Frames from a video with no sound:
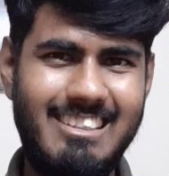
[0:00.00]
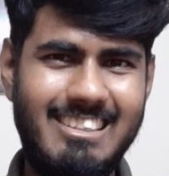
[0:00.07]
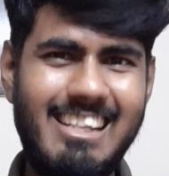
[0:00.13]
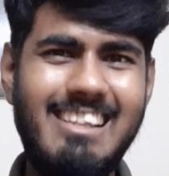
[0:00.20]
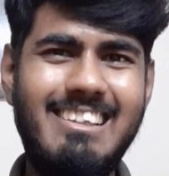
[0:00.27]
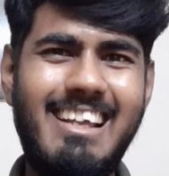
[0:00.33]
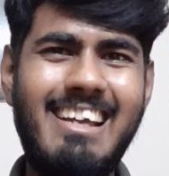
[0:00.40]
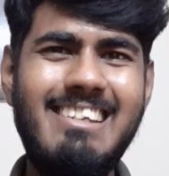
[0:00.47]

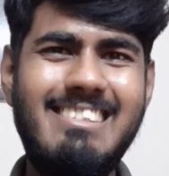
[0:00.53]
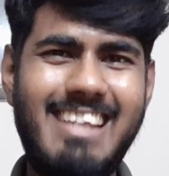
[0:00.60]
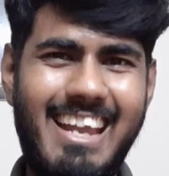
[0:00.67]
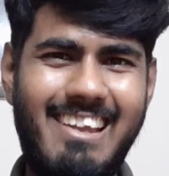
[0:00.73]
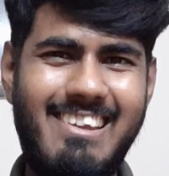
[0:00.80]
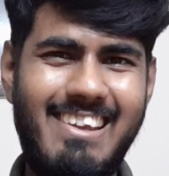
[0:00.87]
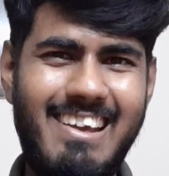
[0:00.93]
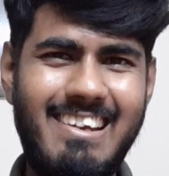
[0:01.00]
Till then,
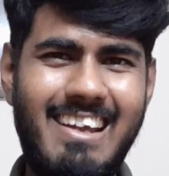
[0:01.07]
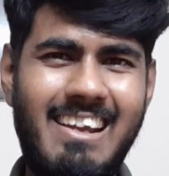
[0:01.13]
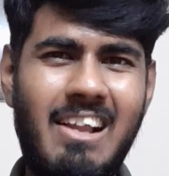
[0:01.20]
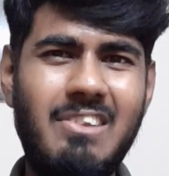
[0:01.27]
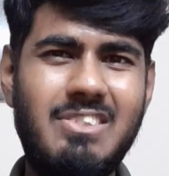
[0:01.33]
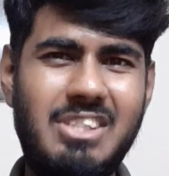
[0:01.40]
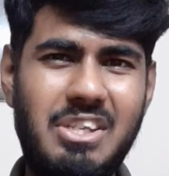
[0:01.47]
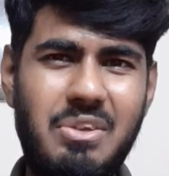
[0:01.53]
take care, and
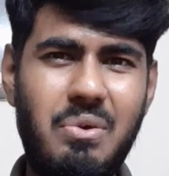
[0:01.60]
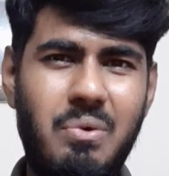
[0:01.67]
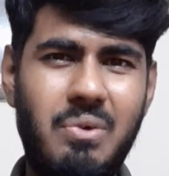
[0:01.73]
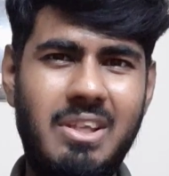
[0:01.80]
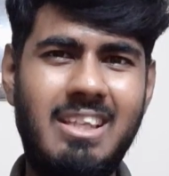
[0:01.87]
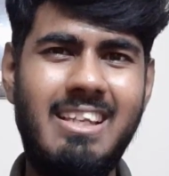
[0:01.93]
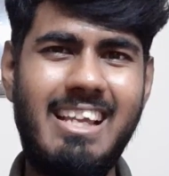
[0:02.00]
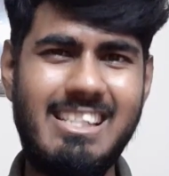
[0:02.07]
I'll see you
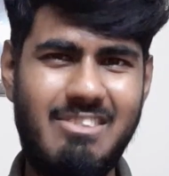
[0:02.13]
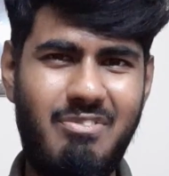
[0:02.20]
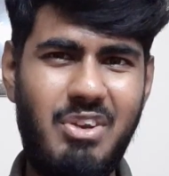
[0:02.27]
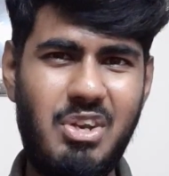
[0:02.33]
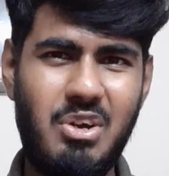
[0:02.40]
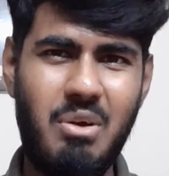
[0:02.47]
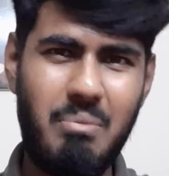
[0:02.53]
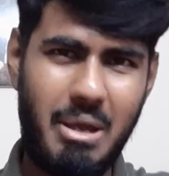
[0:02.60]
in the next
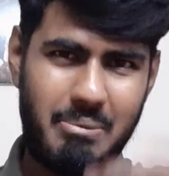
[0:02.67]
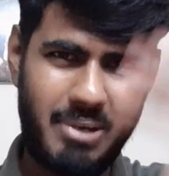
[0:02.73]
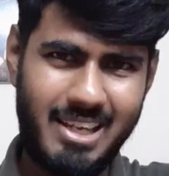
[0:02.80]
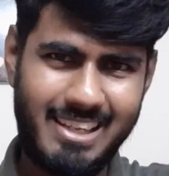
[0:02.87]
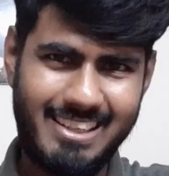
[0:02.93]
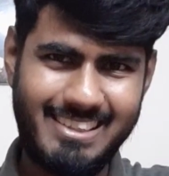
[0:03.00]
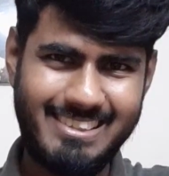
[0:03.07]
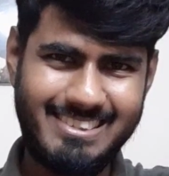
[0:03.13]
video. Bye
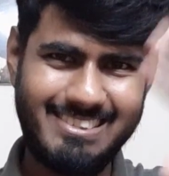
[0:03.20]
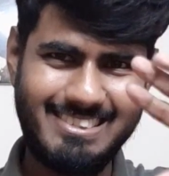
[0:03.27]
bye.